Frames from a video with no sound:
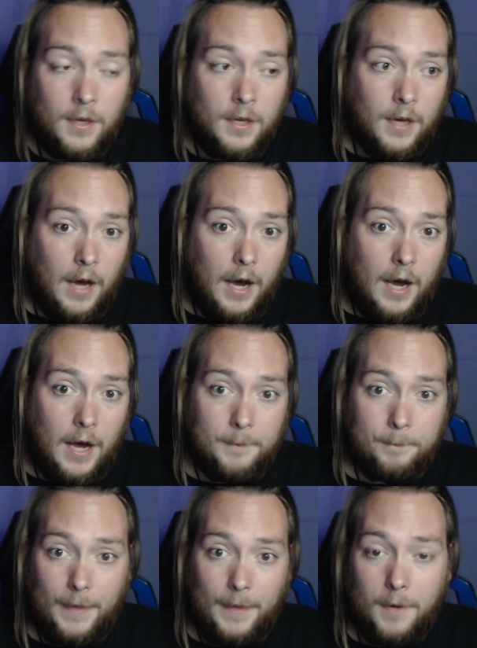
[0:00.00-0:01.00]

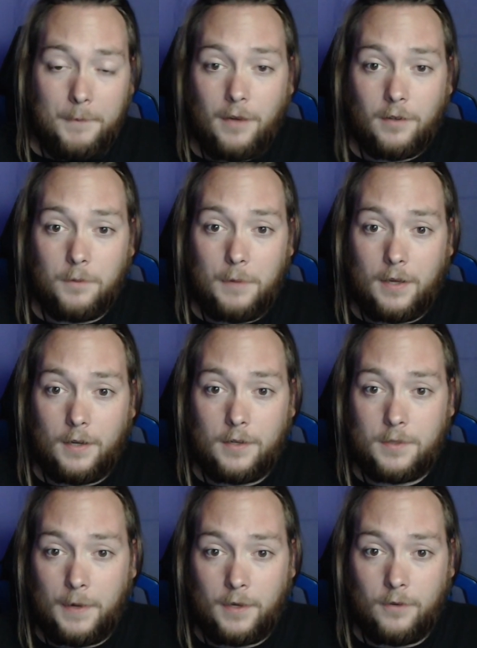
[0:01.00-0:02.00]
And I'm not going to make any
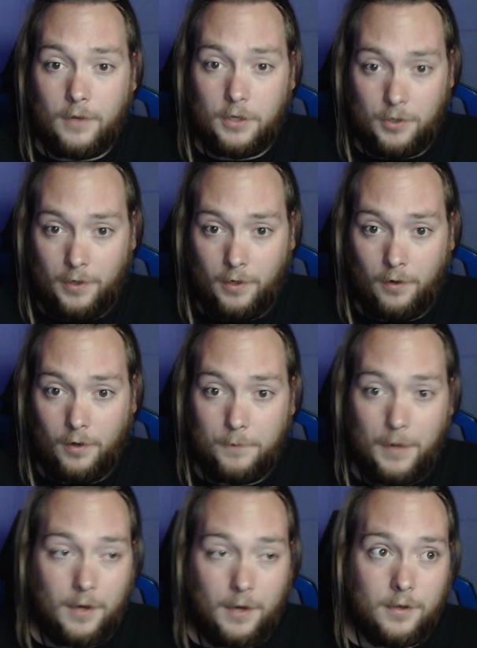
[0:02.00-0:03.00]
speculation here. I'm
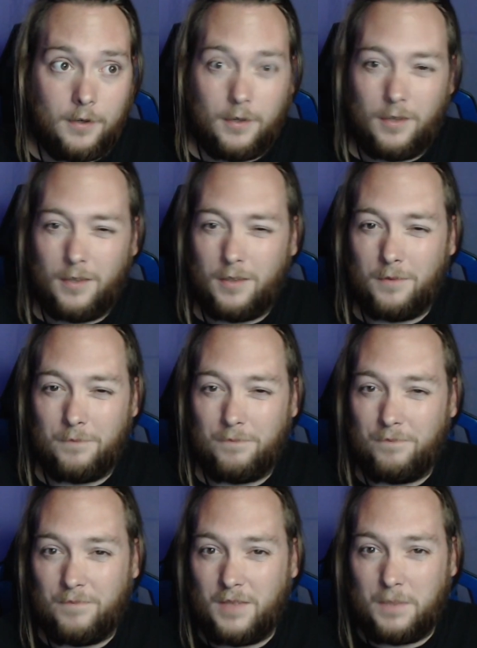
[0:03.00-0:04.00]
not going to
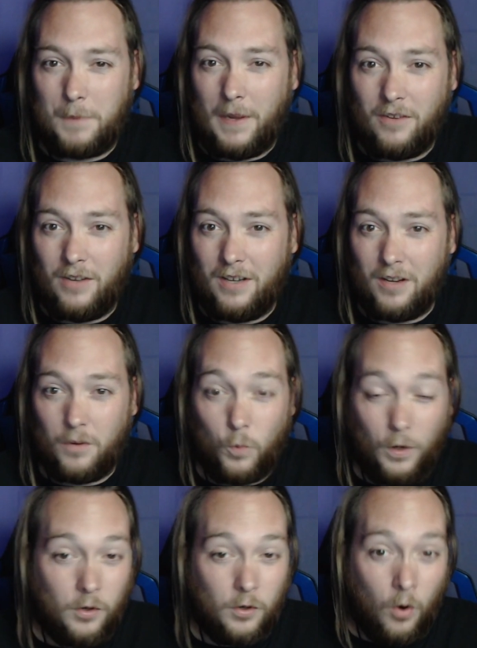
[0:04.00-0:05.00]
speculate on
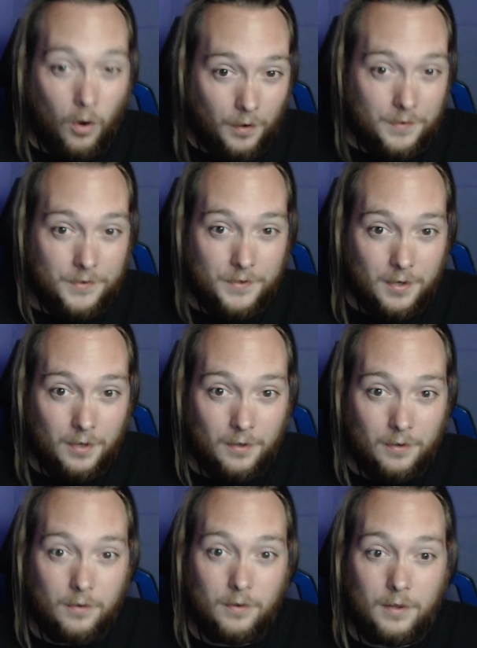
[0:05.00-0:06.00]
what caused
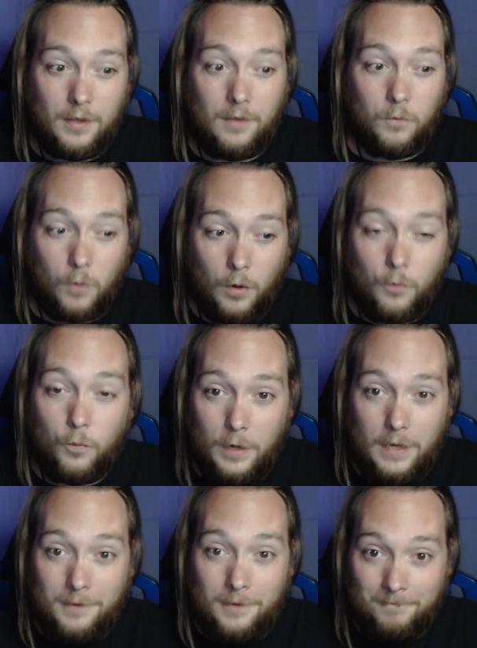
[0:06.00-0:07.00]
what
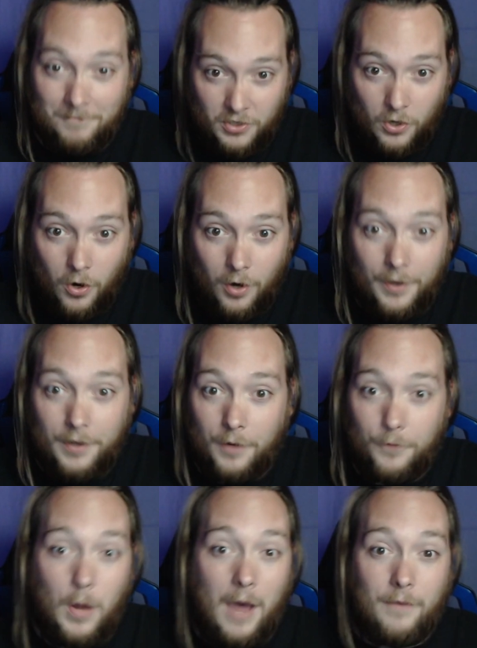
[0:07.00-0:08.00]
we saw. And
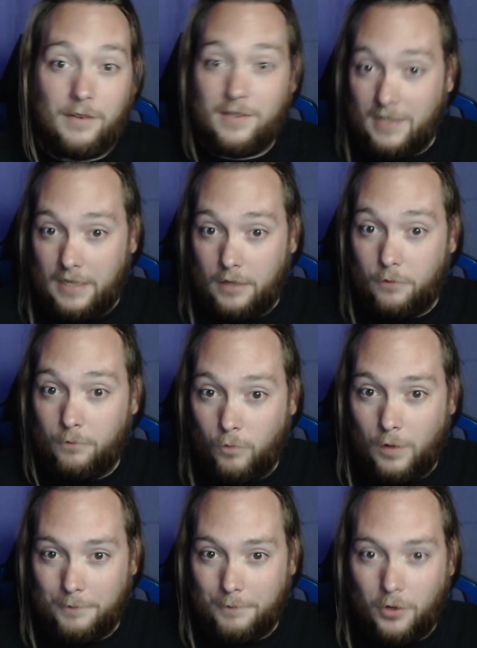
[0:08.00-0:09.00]
if you haven't seen
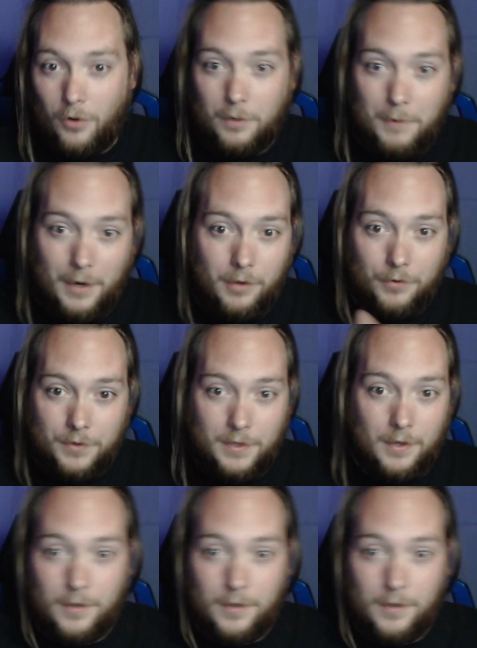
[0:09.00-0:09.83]
what I'm talking about, you'll see in a